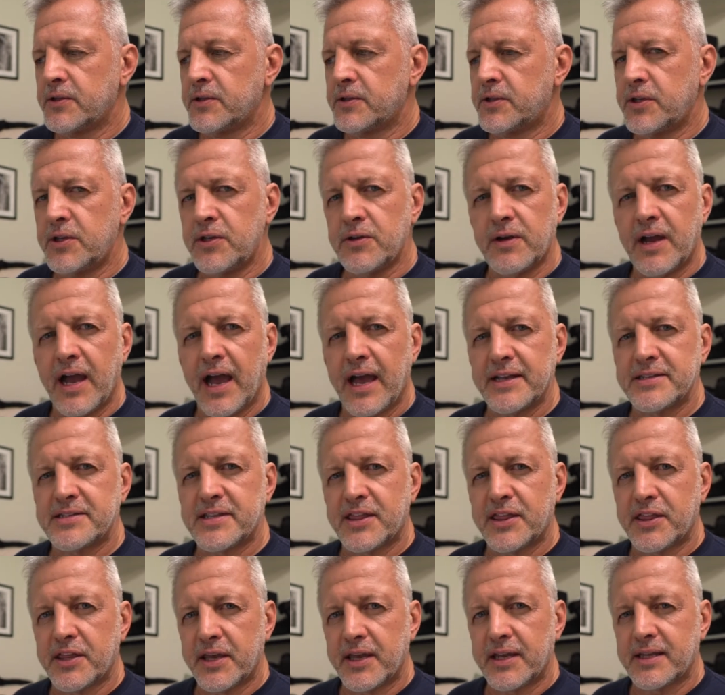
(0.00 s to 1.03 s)
do you guys
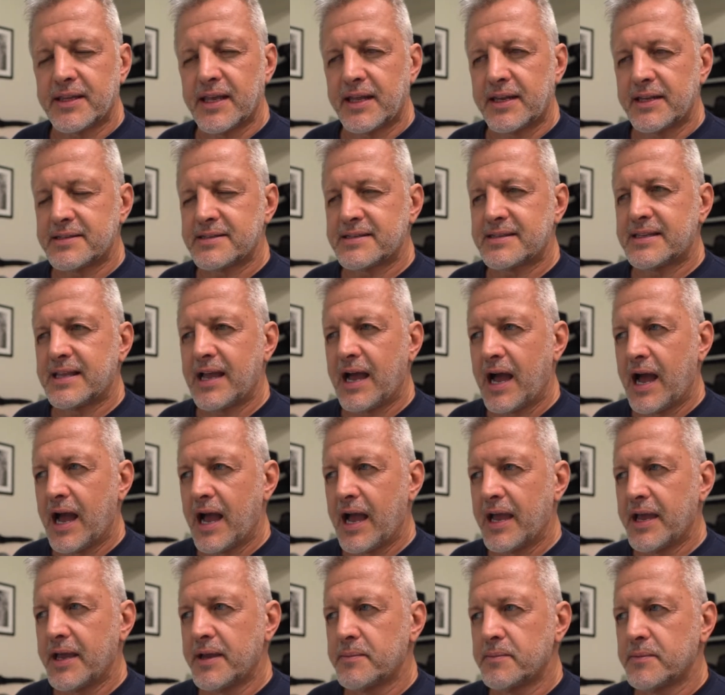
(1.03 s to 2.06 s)
think that it's
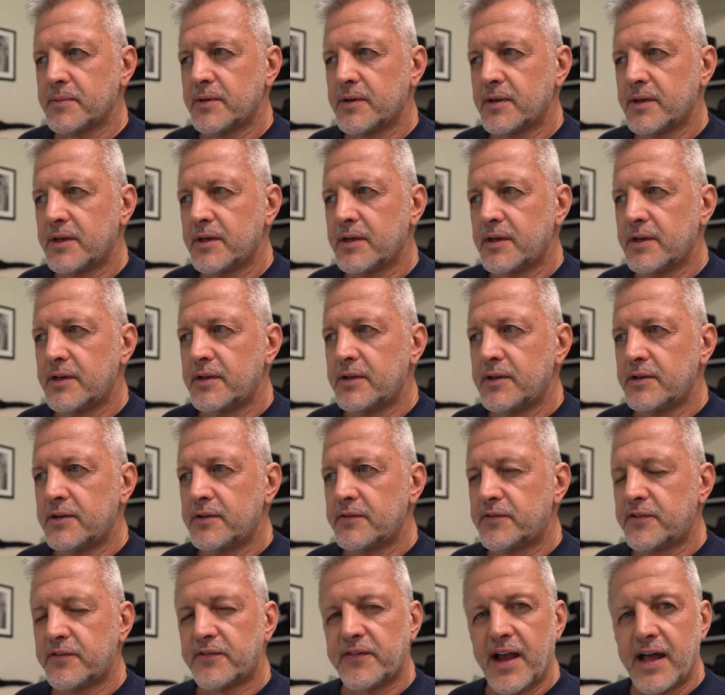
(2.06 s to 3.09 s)
time
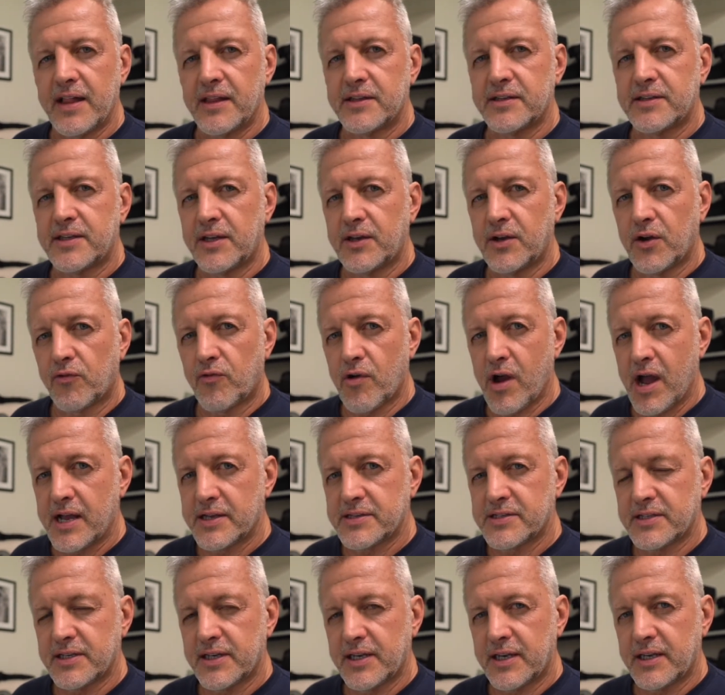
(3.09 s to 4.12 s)
for Valentino
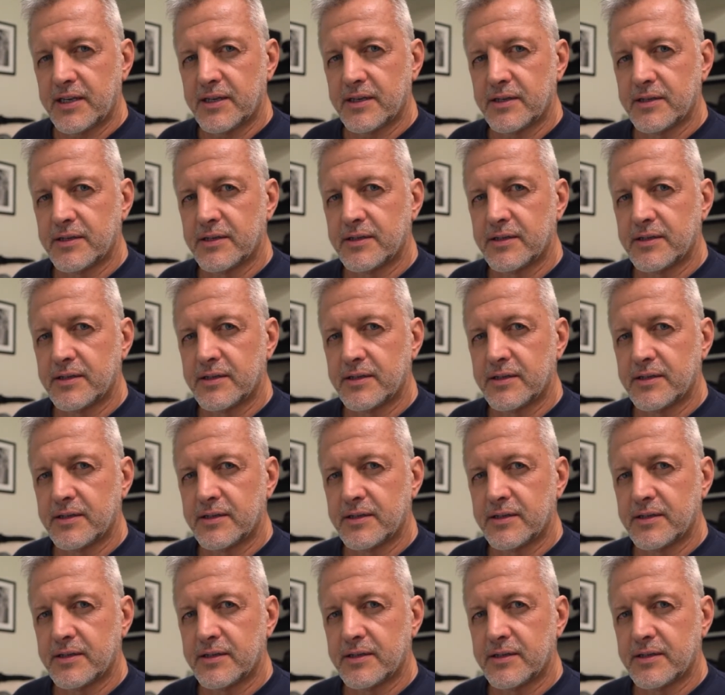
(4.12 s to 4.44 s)
Rossi